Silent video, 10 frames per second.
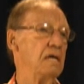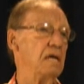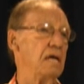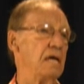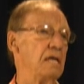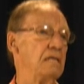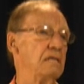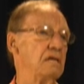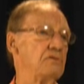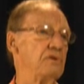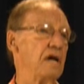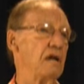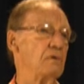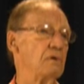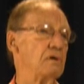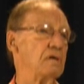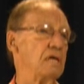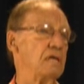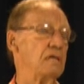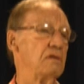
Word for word: and the trail in